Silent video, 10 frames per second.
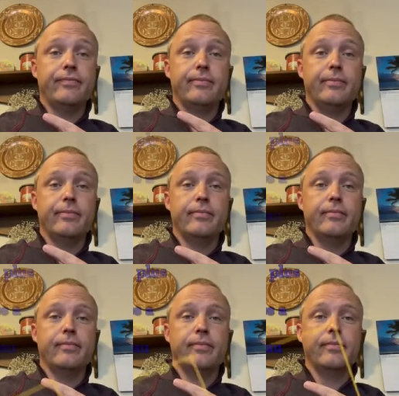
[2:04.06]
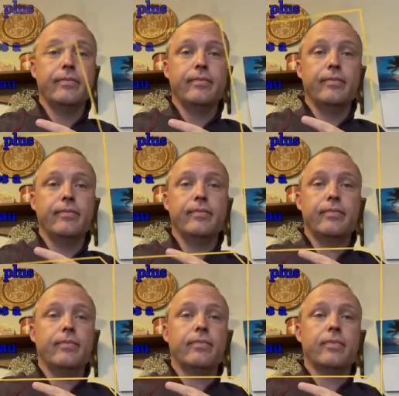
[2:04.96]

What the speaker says: (silence)